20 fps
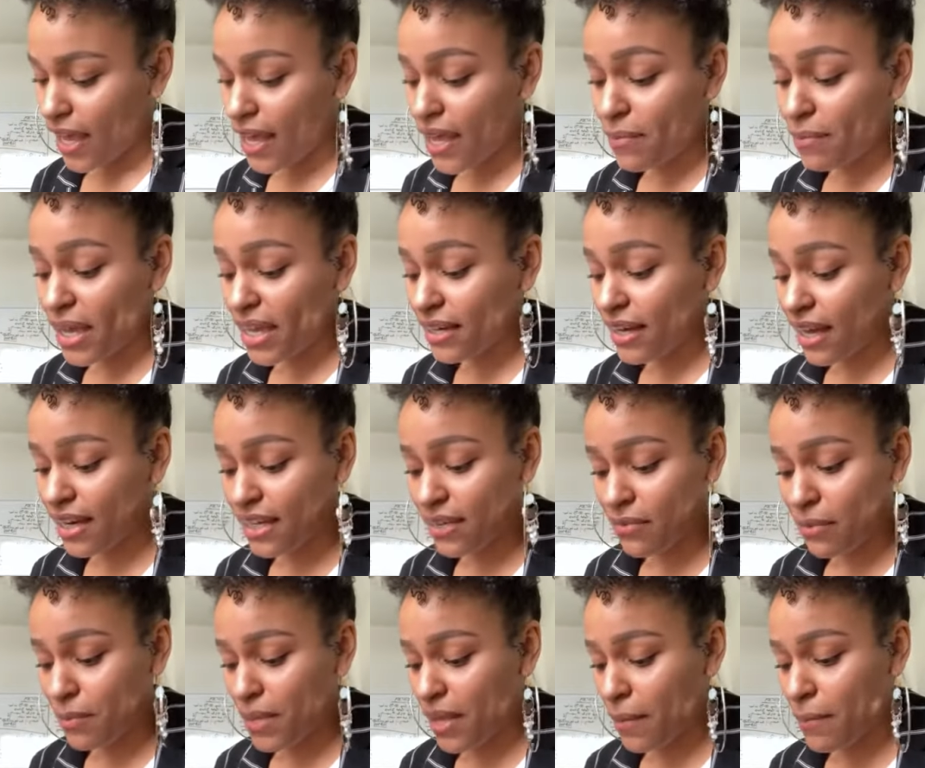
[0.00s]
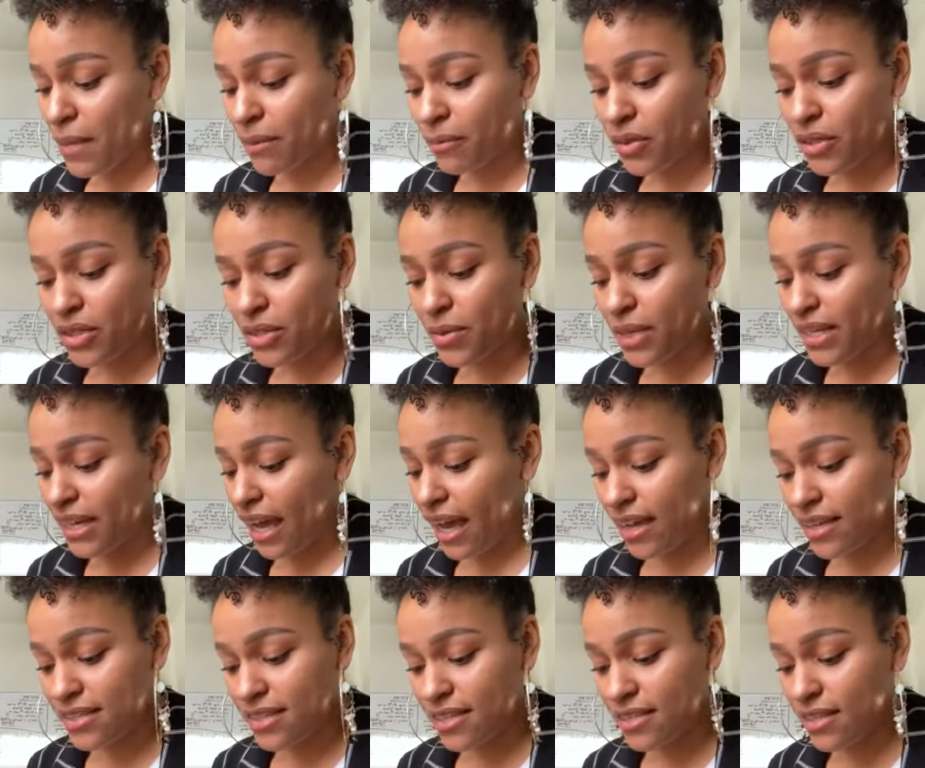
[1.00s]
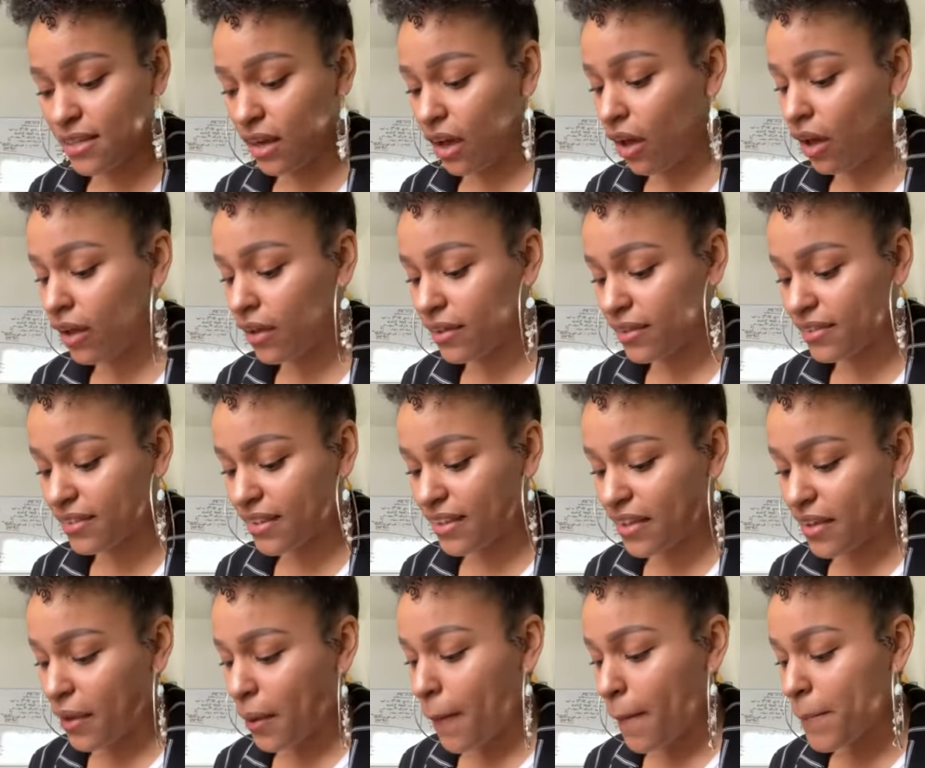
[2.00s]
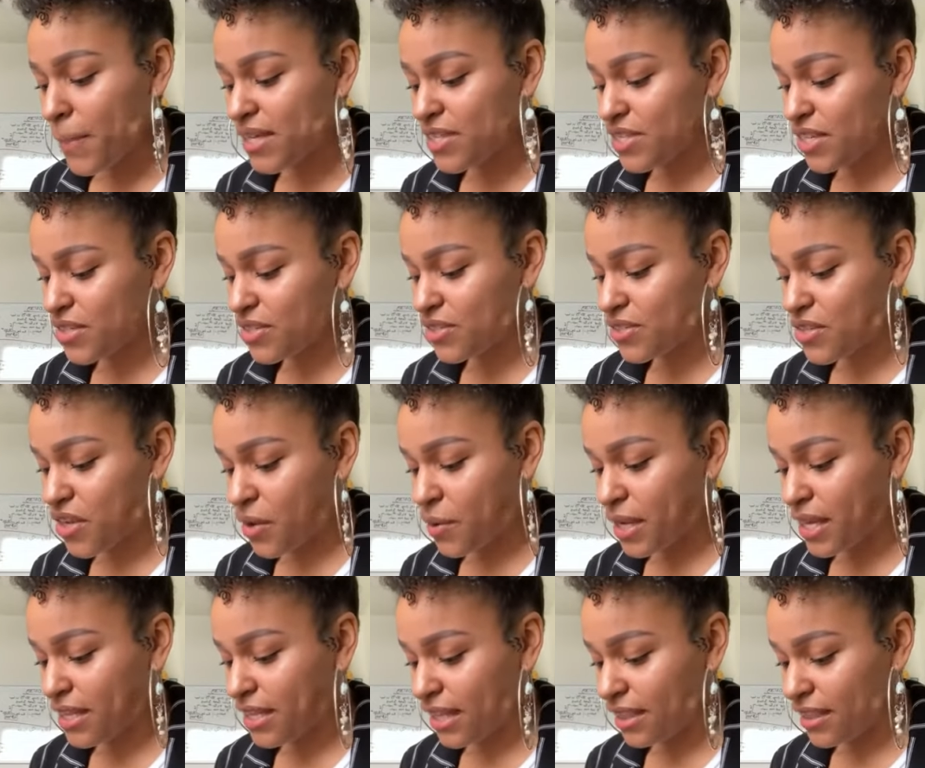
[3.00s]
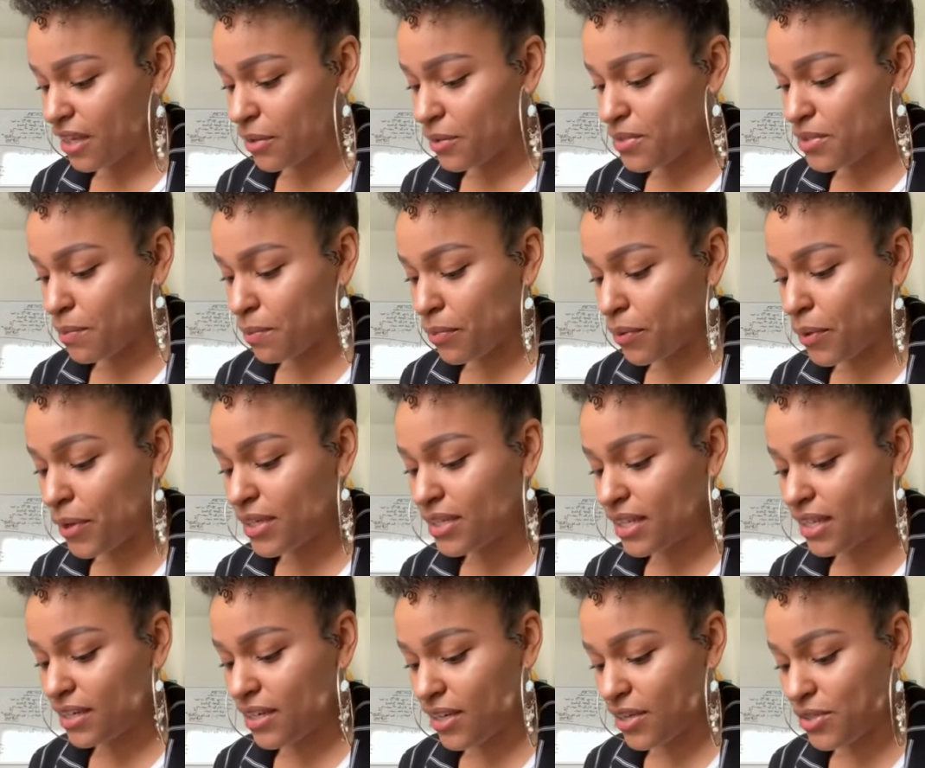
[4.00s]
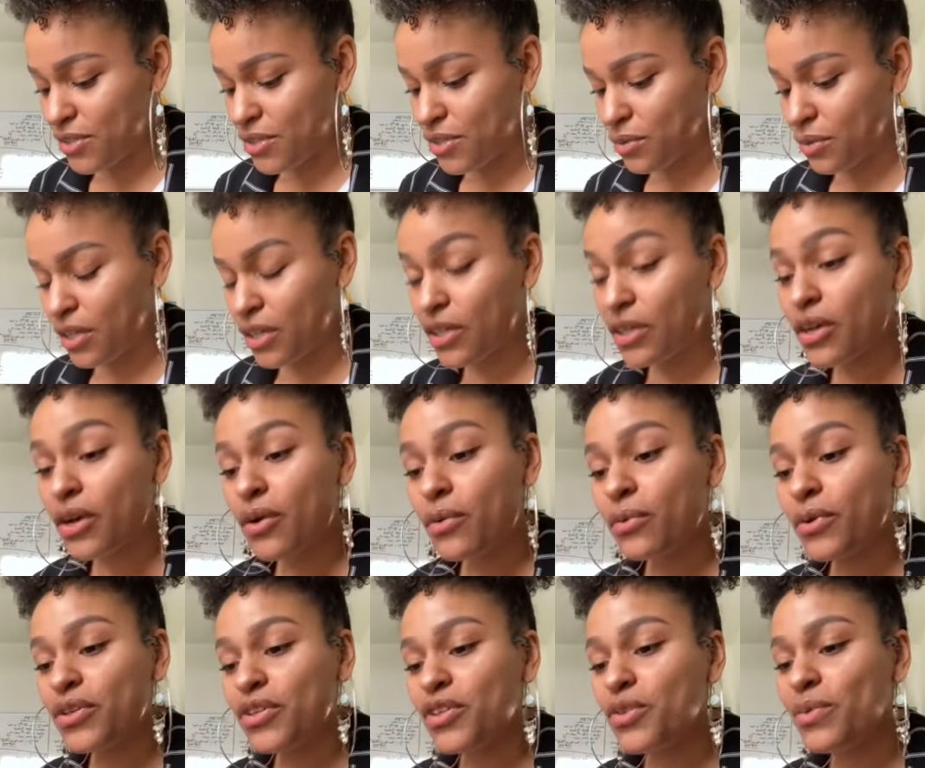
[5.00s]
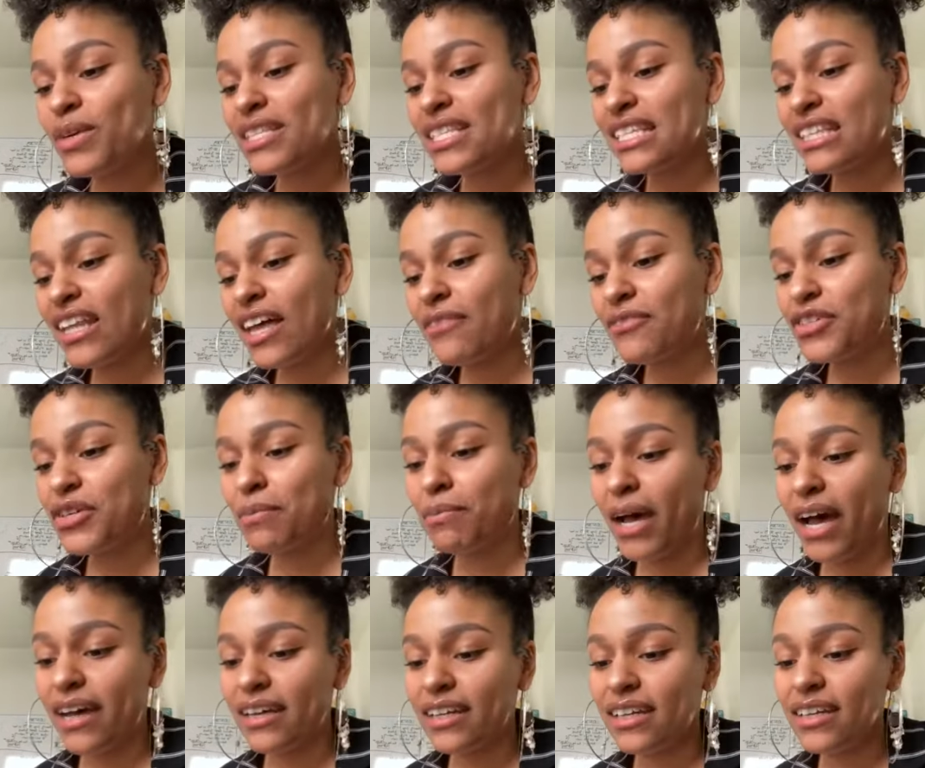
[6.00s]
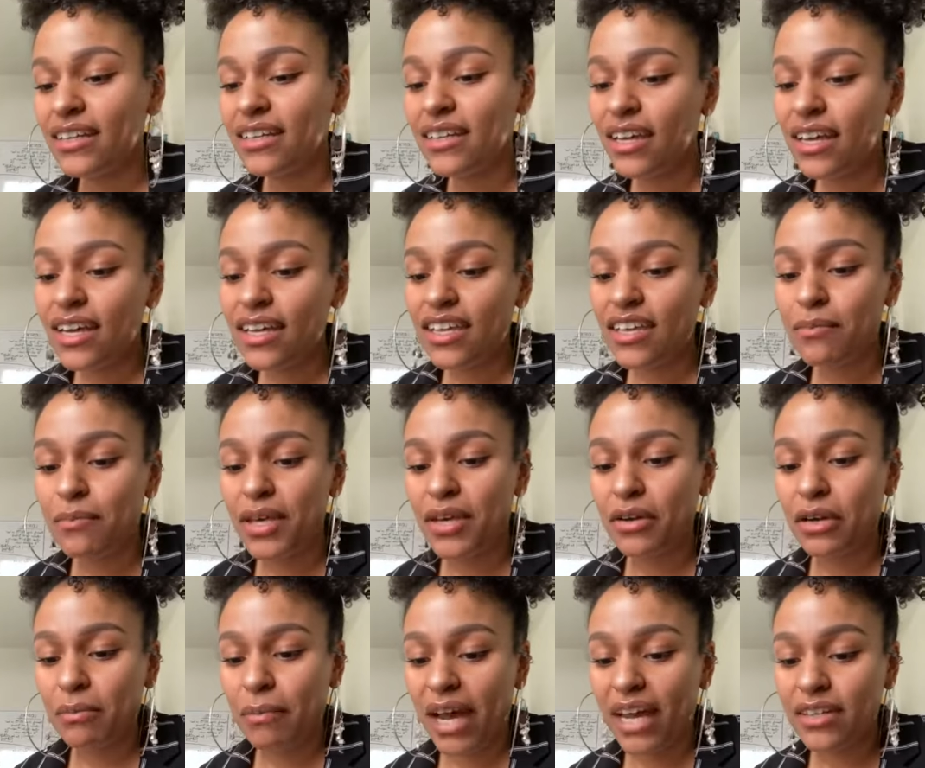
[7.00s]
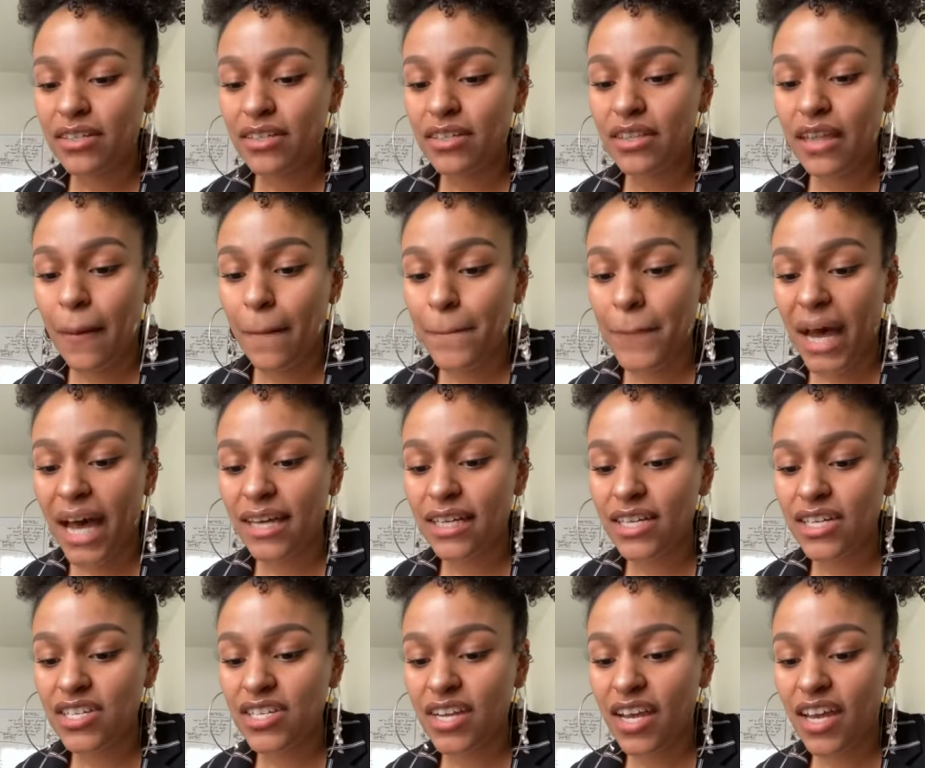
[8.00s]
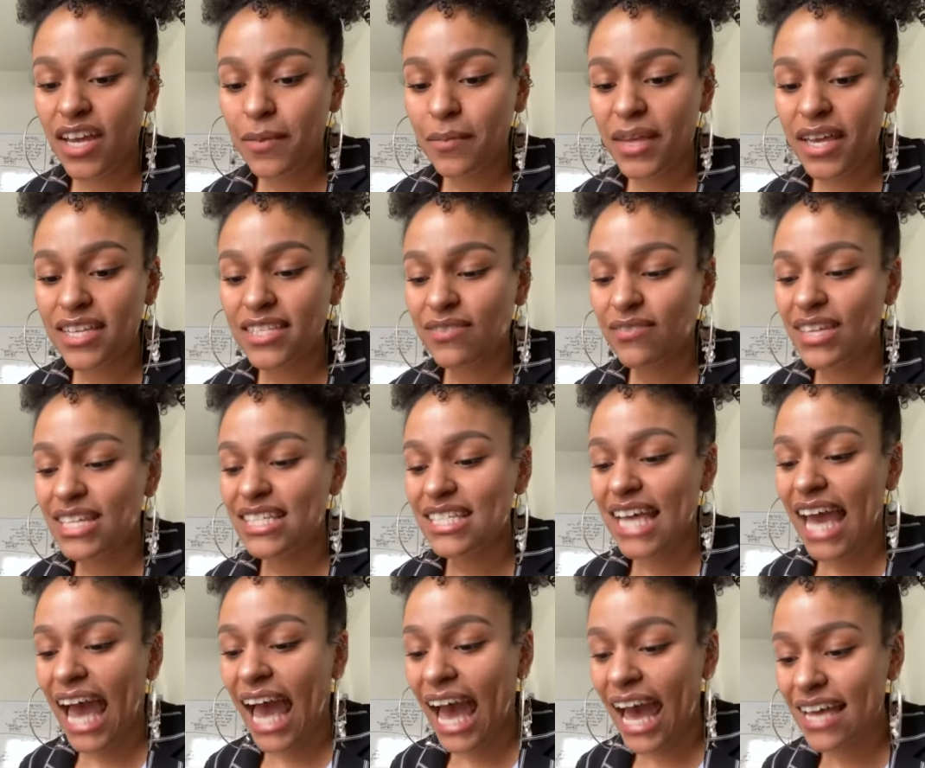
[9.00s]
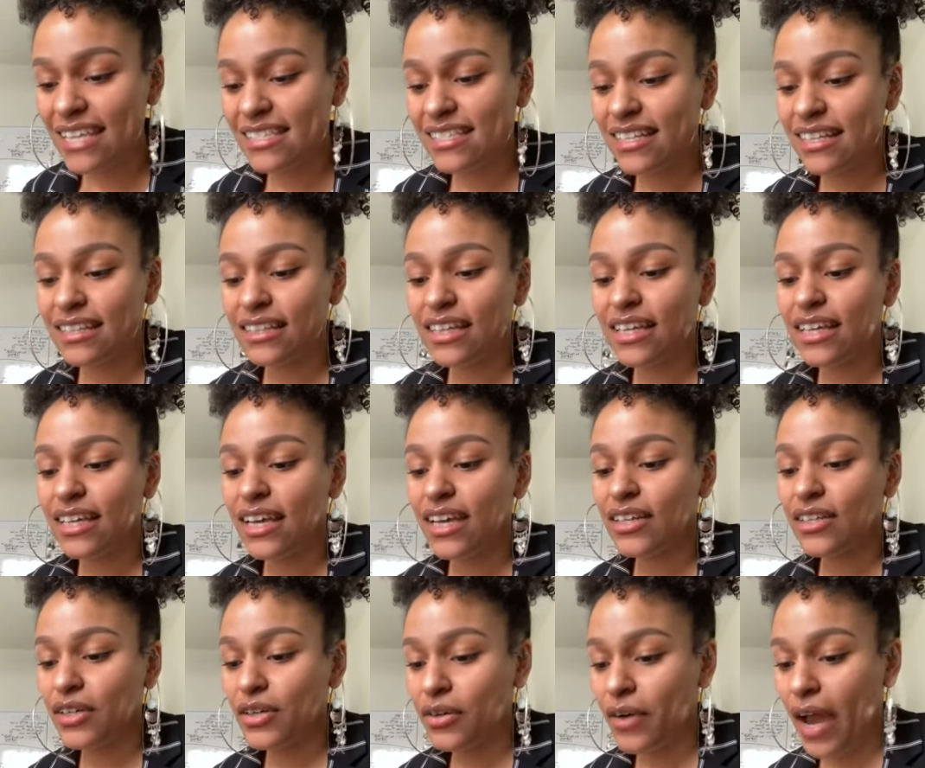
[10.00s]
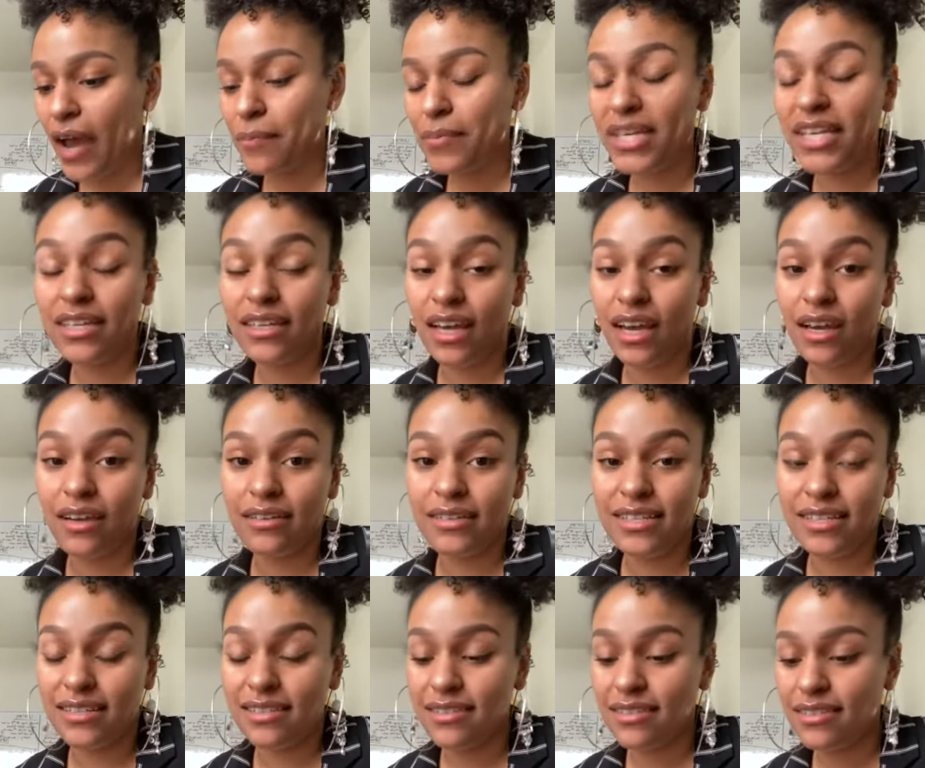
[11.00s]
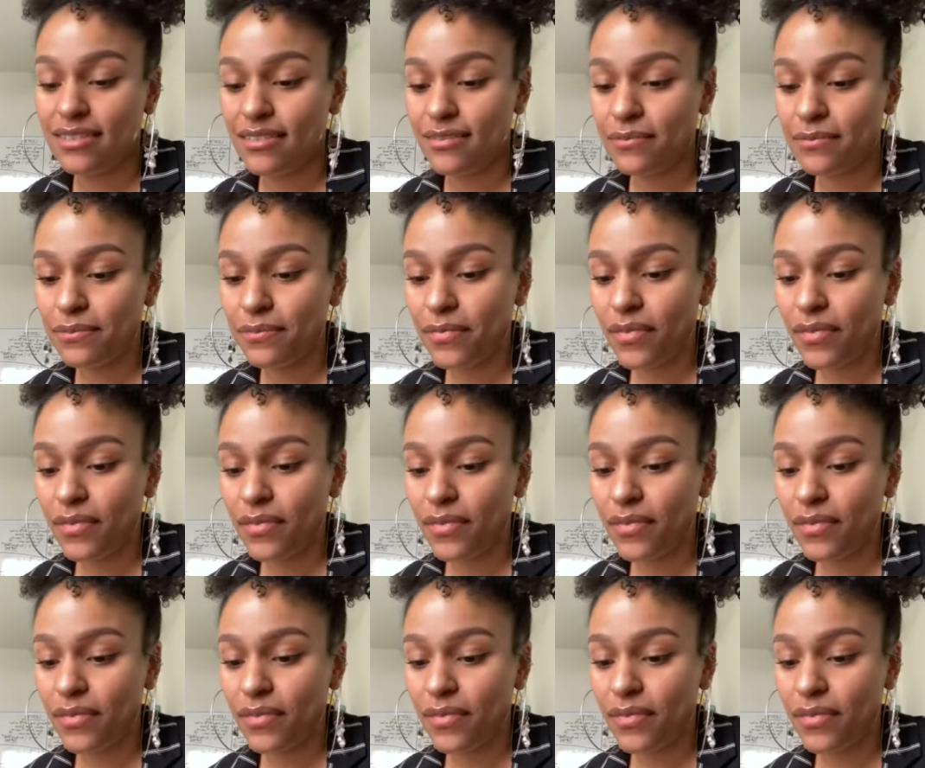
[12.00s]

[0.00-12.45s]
It may not even be a memory you can access at all, but just knowing that there was a point in history where you once loved your body can be a reminder that body shame is fantastically in crappy inheritance.